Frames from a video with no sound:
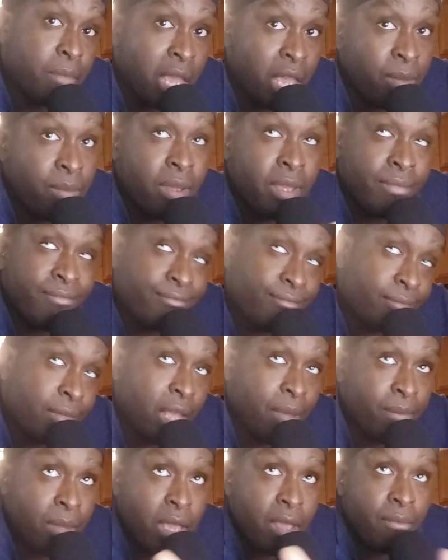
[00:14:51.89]
maybe
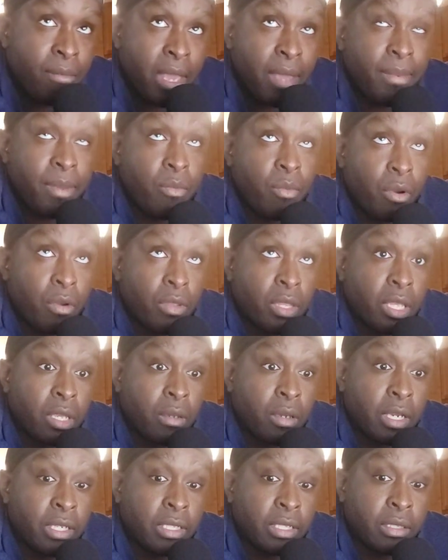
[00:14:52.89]
that may, it may be worth it
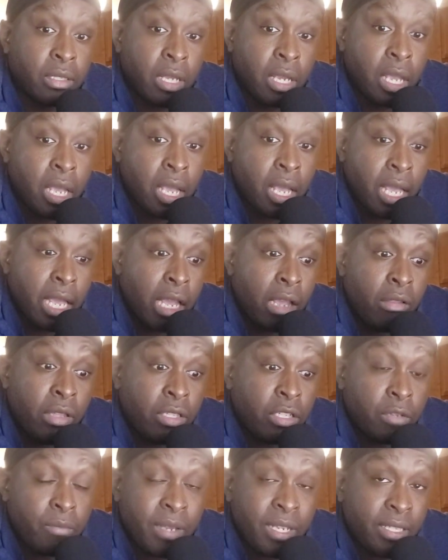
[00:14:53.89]
because it it only
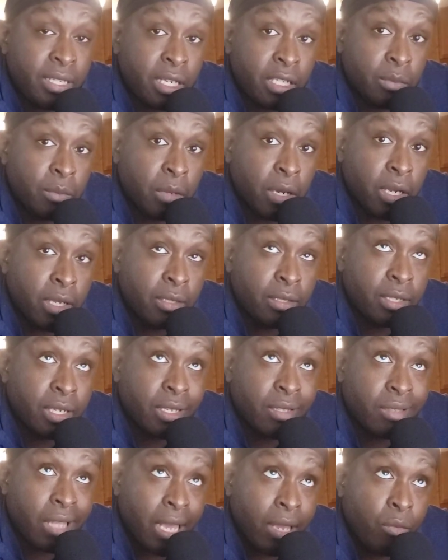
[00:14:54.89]
took me six months
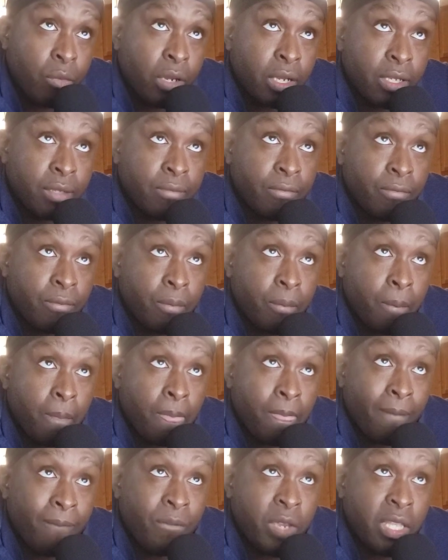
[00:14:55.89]
and like what
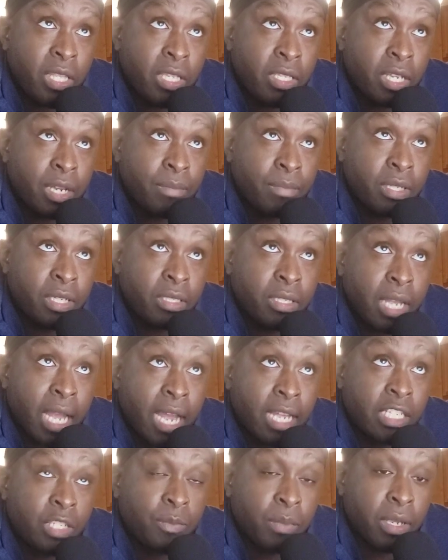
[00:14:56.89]
fifty times six
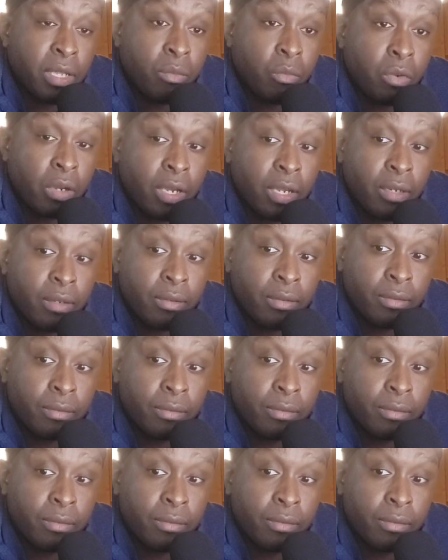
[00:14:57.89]
I spent what